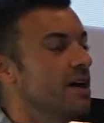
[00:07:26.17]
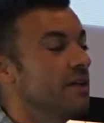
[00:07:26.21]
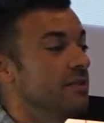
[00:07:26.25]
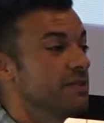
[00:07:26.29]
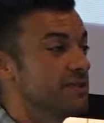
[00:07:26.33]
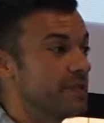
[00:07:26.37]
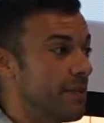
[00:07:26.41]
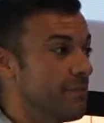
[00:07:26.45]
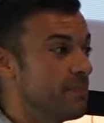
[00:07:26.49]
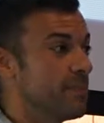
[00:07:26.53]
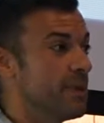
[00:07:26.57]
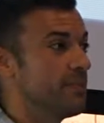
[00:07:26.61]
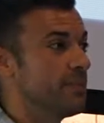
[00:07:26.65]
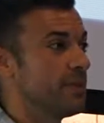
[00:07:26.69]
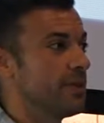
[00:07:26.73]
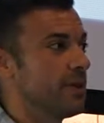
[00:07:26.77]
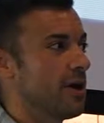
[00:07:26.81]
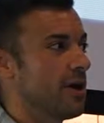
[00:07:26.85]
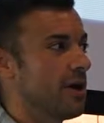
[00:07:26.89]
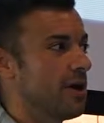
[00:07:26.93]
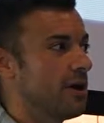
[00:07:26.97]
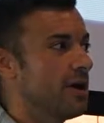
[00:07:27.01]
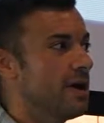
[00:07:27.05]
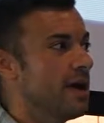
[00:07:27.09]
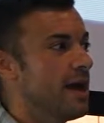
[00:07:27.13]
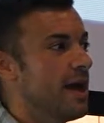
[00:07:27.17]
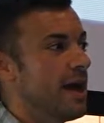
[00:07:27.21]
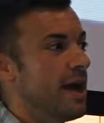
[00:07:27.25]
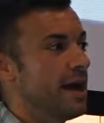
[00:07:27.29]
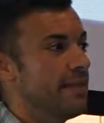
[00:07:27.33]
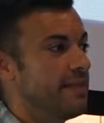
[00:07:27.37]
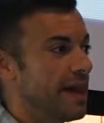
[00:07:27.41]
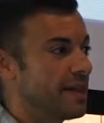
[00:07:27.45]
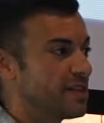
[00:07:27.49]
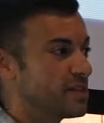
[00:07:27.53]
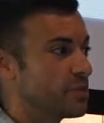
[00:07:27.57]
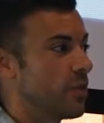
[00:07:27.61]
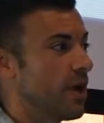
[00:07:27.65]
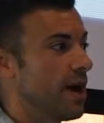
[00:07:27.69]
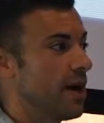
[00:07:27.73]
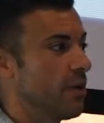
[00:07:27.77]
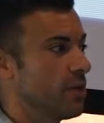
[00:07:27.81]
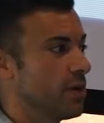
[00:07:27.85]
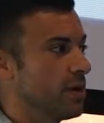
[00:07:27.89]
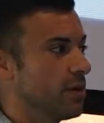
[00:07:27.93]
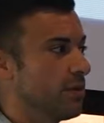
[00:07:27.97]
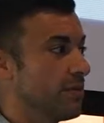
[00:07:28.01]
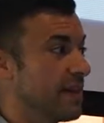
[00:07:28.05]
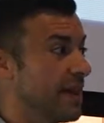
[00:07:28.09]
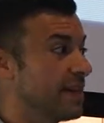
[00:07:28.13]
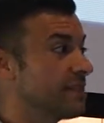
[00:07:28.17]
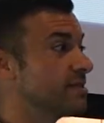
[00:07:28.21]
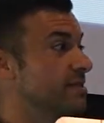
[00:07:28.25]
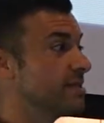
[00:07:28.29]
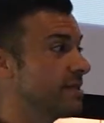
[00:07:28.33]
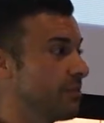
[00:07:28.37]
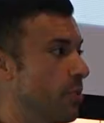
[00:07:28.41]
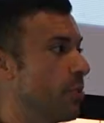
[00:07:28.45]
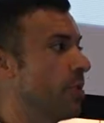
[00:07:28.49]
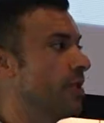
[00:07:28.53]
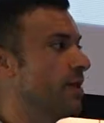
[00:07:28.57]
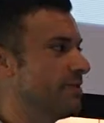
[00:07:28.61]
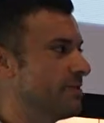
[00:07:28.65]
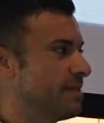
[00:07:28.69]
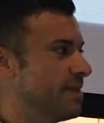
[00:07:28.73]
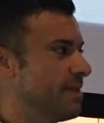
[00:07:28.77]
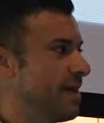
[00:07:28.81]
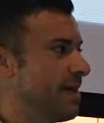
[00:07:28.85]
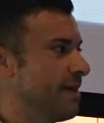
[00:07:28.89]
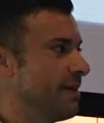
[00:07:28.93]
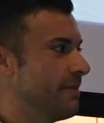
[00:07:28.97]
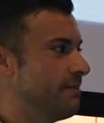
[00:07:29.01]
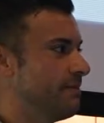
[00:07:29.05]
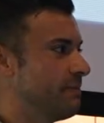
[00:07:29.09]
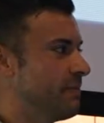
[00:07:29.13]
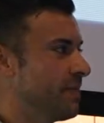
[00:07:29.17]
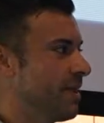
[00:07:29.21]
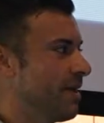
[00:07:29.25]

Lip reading: Some people are, and that's the point of today.